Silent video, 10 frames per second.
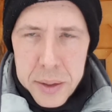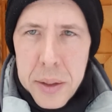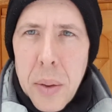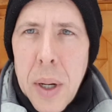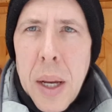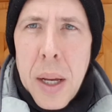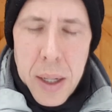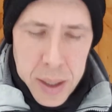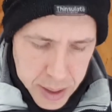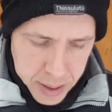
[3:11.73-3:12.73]
So
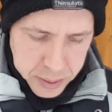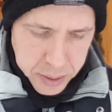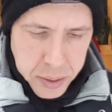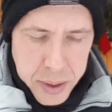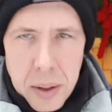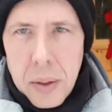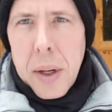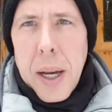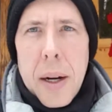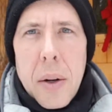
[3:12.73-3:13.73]
uh, let's go take a
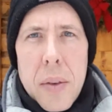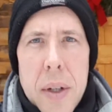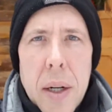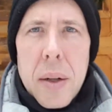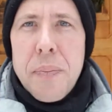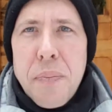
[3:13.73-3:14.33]
look at it over here.